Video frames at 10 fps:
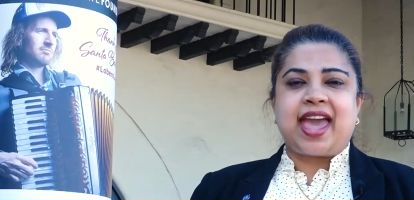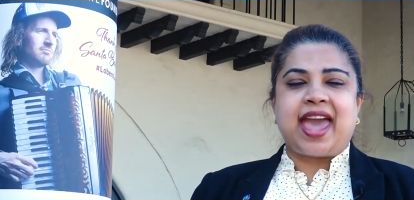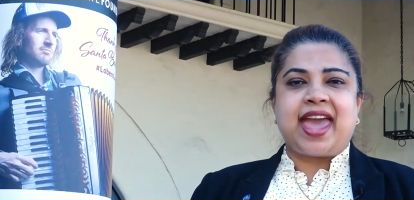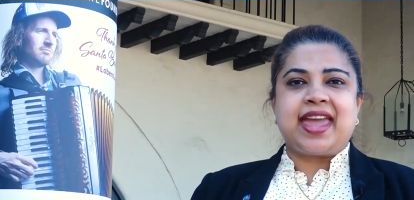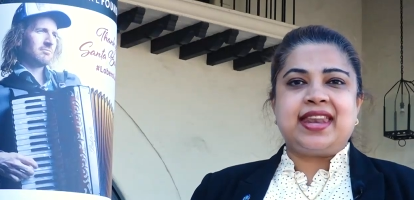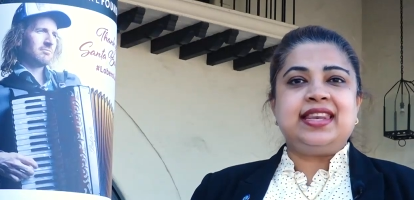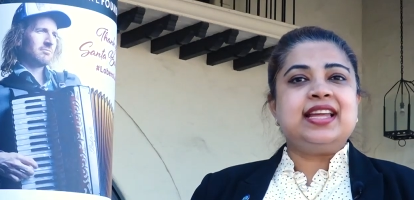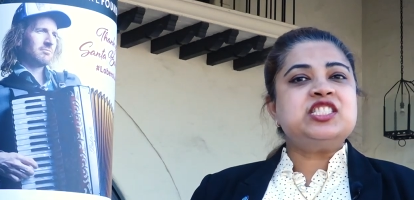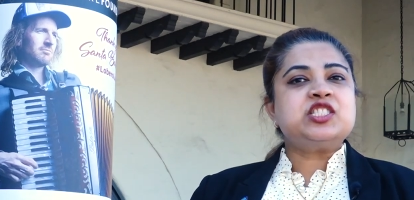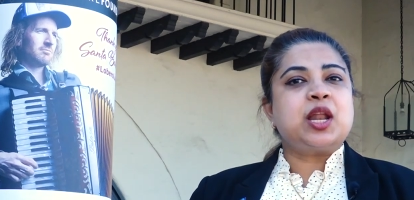Speaker 1: and
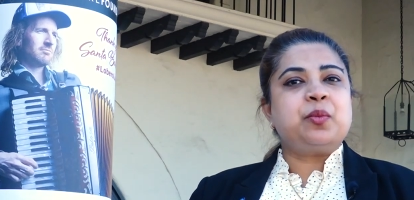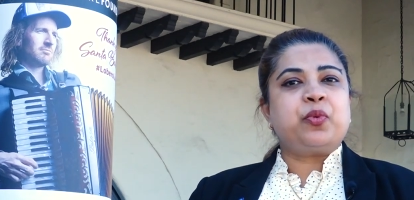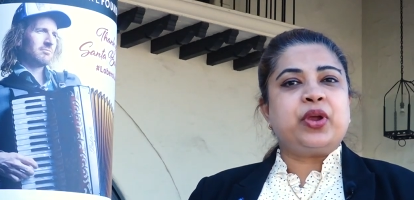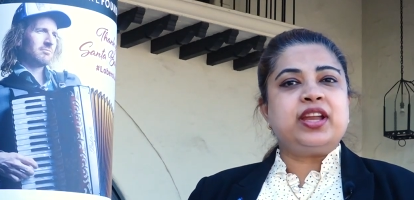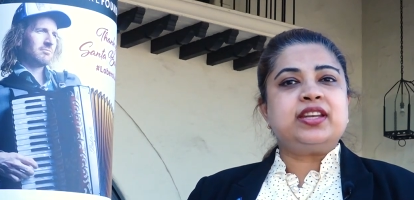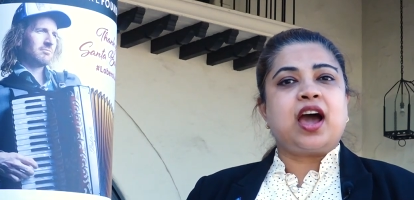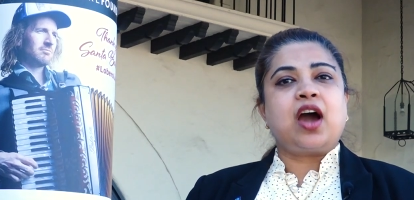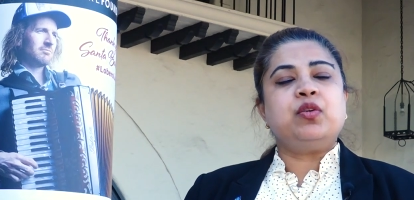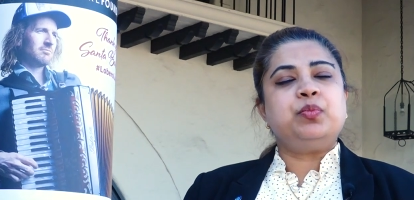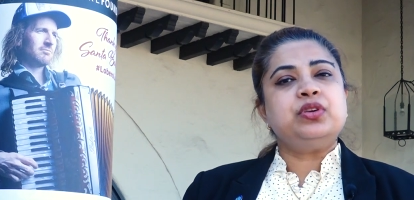let's celebrate
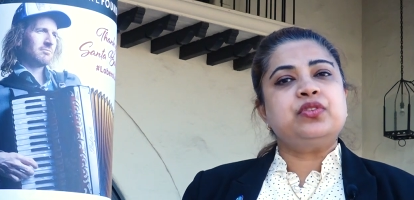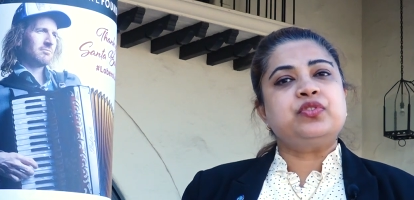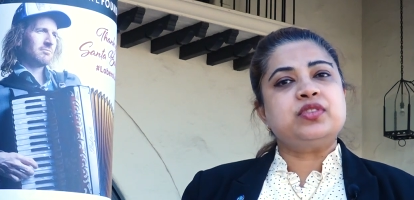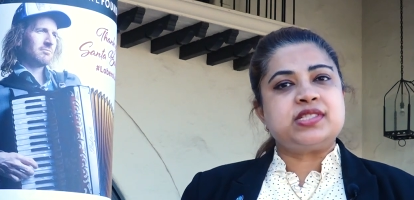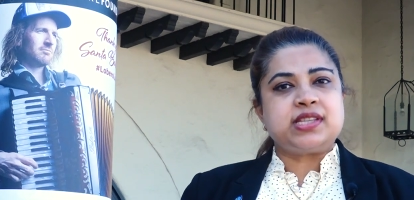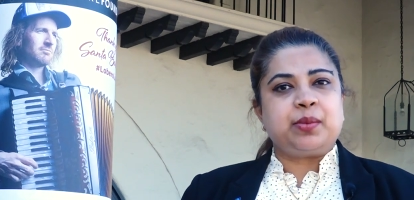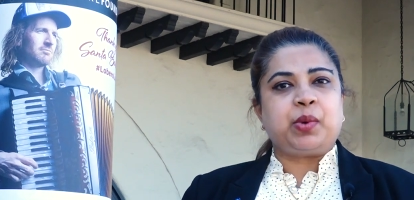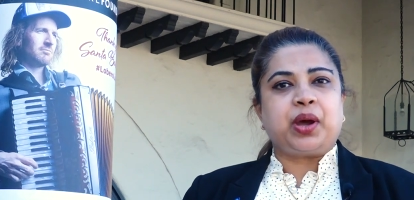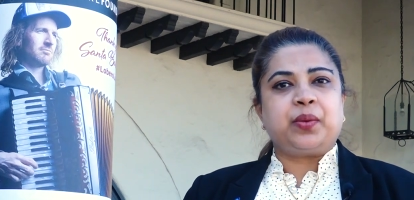our beautiful cinema.